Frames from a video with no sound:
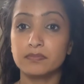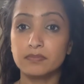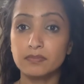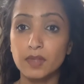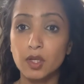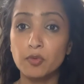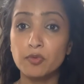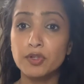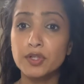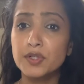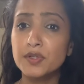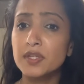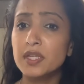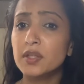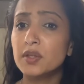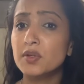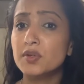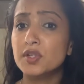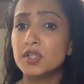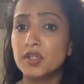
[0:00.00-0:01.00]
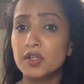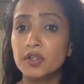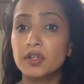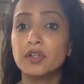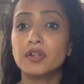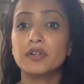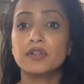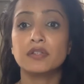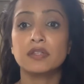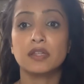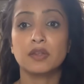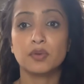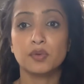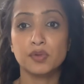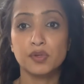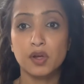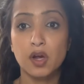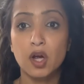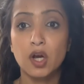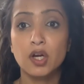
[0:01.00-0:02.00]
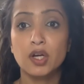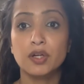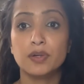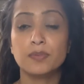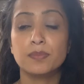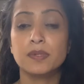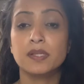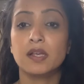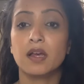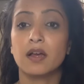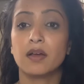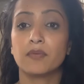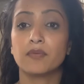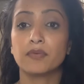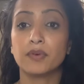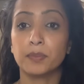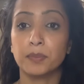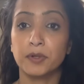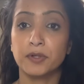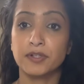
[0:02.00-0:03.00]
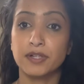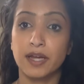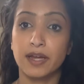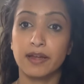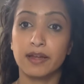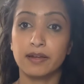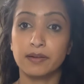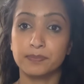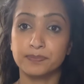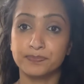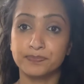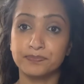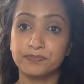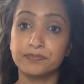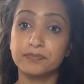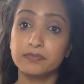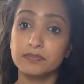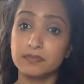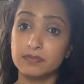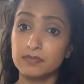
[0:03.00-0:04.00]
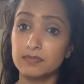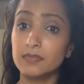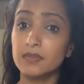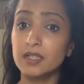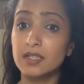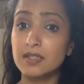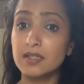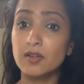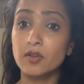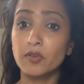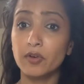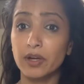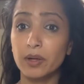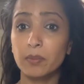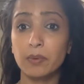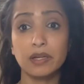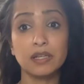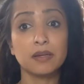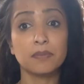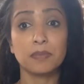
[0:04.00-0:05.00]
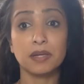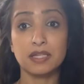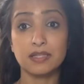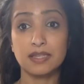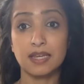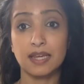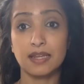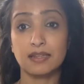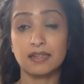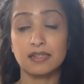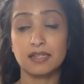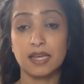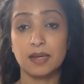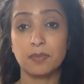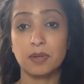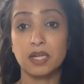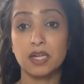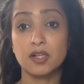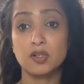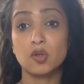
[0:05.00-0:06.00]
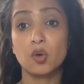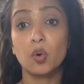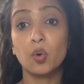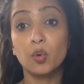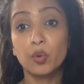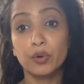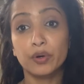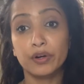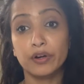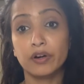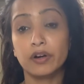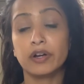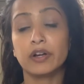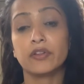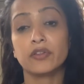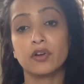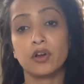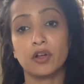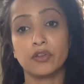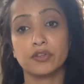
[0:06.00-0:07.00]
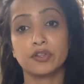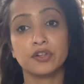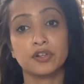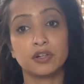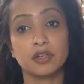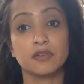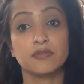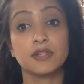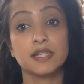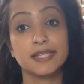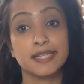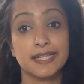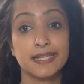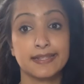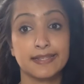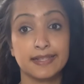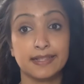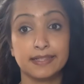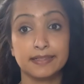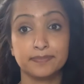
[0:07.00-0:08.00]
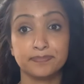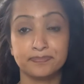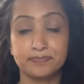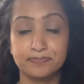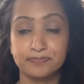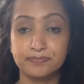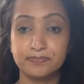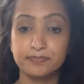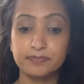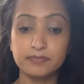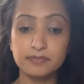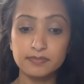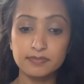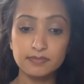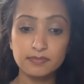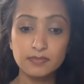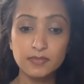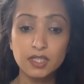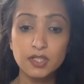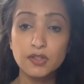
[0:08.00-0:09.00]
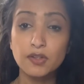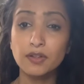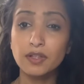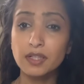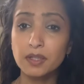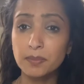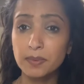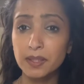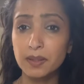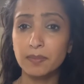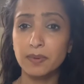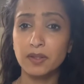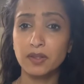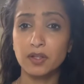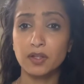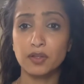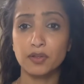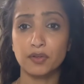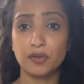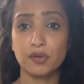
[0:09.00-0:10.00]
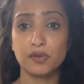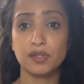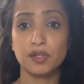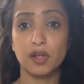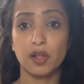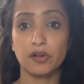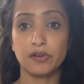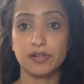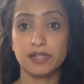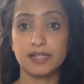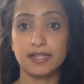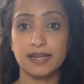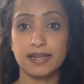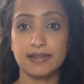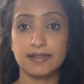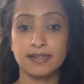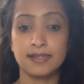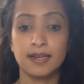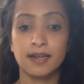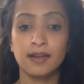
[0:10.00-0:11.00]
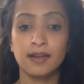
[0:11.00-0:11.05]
reducing those sugars and those carbs from your diet. It's a great way to maintain the diabetes, or another alternative is insulin. So a little bit about the glucose tolerance test.